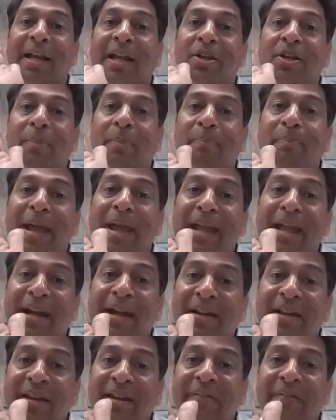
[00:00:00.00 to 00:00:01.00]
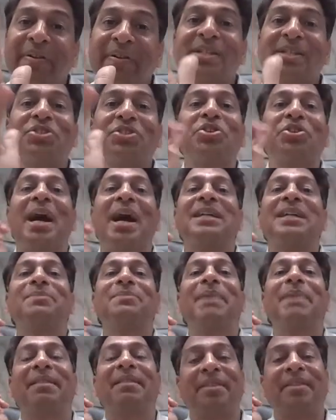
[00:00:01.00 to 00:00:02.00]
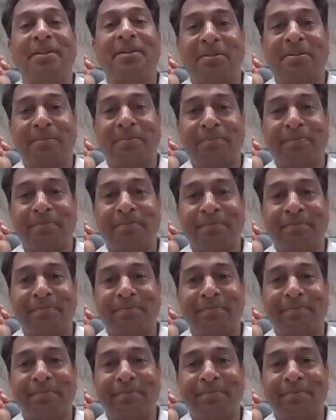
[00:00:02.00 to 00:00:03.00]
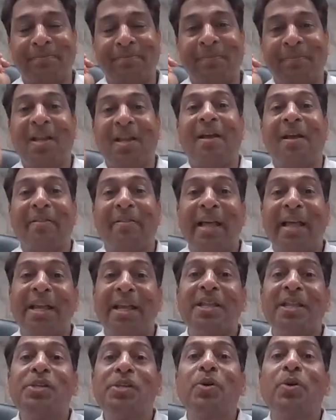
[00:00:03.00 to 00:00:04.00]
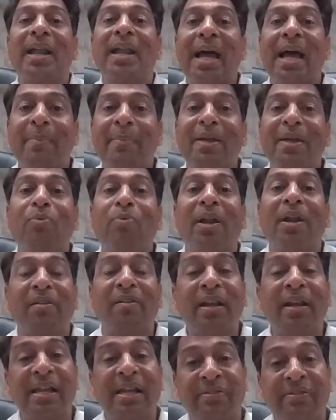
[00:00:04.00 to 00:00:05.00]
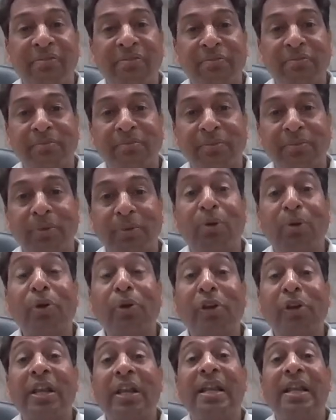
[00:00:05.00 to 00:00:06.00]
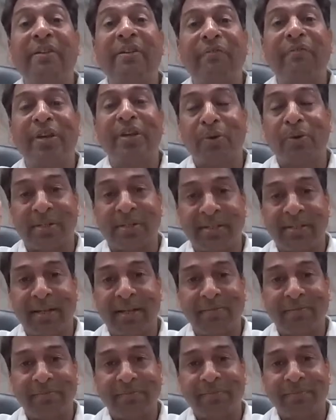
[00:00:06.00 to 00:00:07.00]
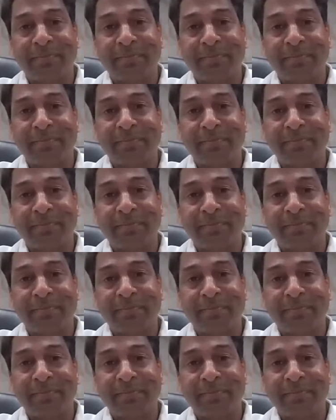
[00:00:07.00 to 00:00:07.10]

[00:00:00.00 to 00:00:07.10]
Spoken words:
and you are paying under reverse charge method, then you are having one relief, good relief for yourself.